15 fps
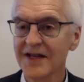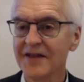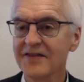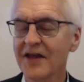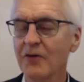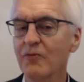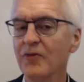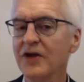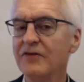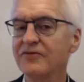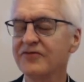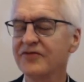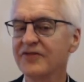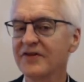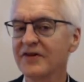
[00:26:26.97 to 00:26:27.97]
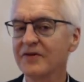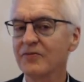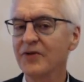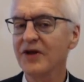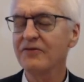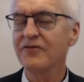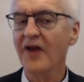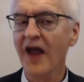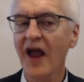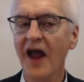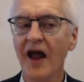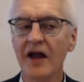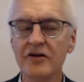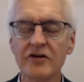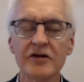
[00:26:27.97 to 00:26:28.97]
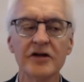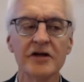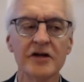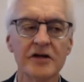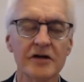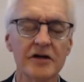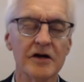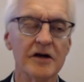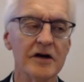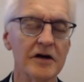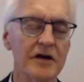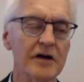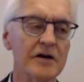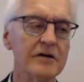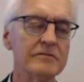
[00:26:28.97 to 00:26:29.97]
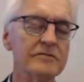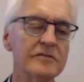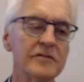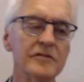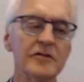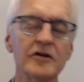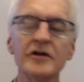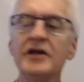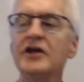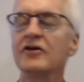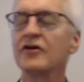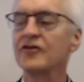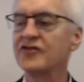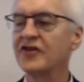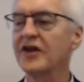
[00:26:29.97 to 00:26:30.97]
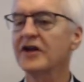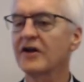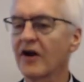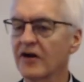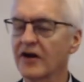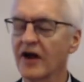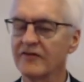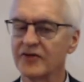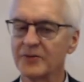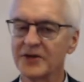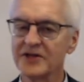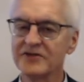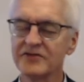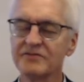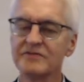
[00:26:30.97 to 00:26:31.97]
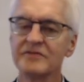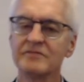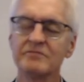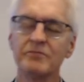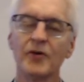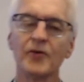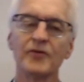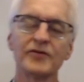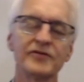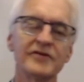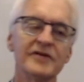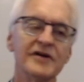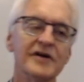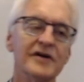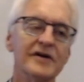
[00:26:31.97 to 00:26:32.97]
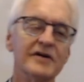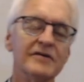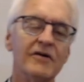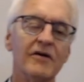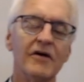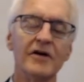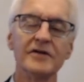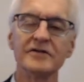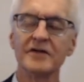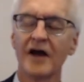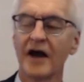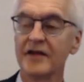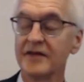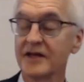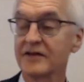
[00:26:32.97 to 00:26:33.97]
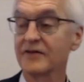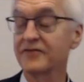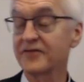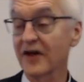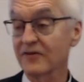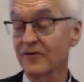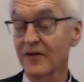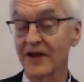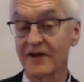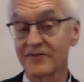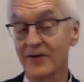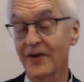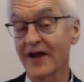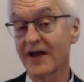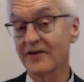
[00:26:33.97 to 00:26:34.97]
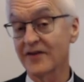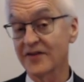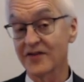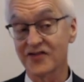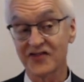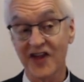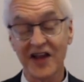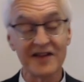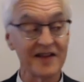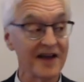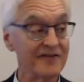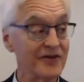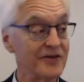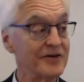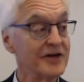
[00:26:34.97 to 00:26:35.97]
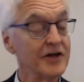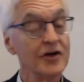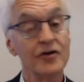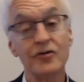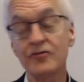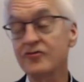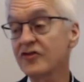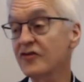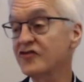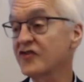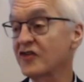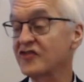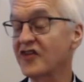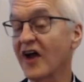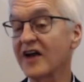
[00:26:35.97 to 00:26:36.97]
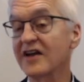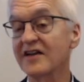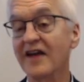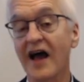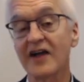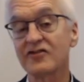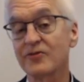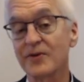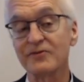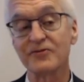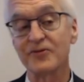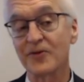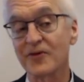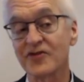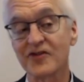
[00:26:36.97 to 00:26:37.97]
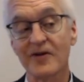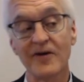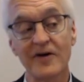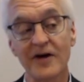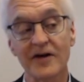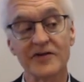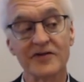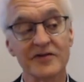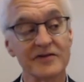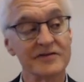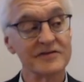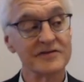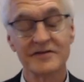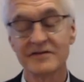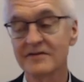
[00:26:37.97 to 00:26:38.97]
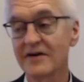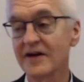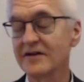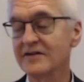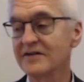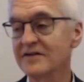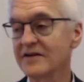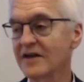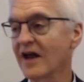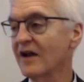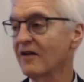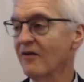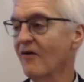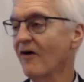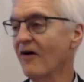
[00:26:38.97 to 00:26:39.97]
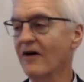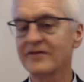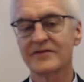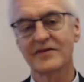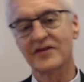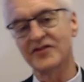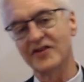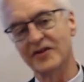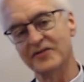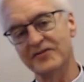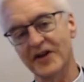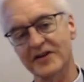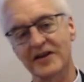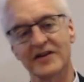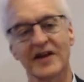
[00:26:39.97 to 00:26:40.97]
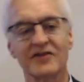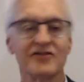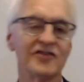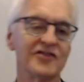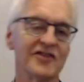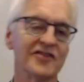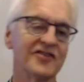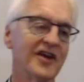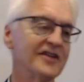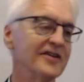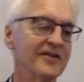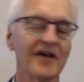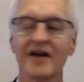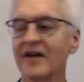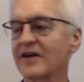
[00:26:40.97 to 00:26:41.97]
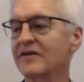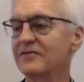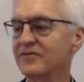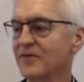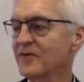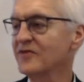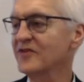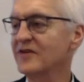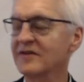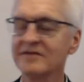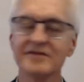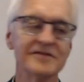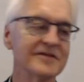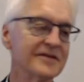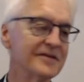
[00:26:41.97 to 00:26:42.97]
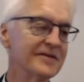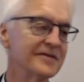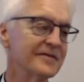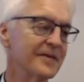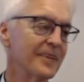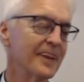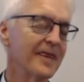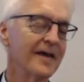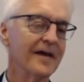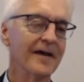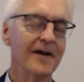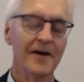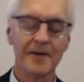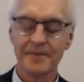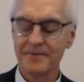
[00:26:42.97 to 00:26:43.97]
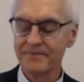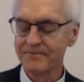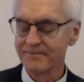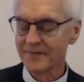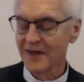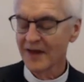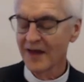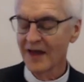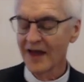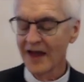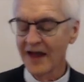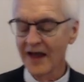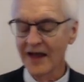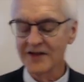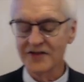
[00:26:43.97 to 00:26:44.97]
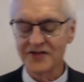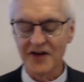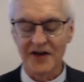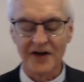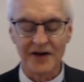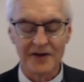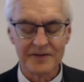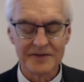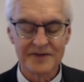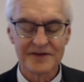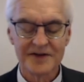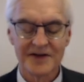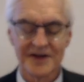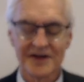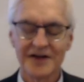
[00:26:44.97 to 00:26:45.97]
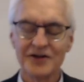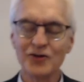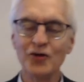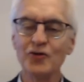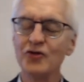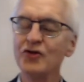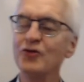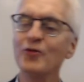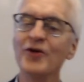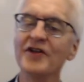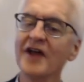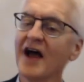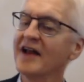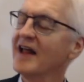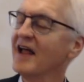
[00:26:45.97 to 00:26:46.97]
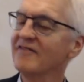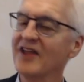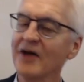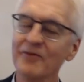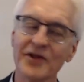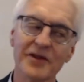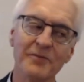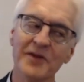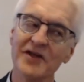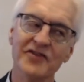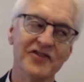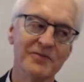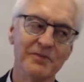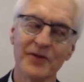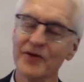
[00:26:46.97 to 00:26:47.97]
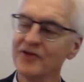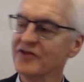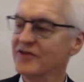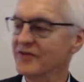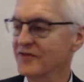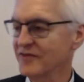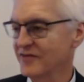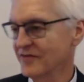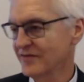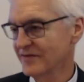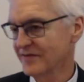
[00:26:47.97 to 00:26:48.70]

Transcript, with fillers: that we've, we've had uh, leaders in our government, both uh, on, I think, the federal level and on the state level, who just decided not to enforce laws, right? Mm-hmm. You got a law that's in effect, and they just decide they're not going to enforce it. Um, and uh, you, you would not have that with the Medes and Persians.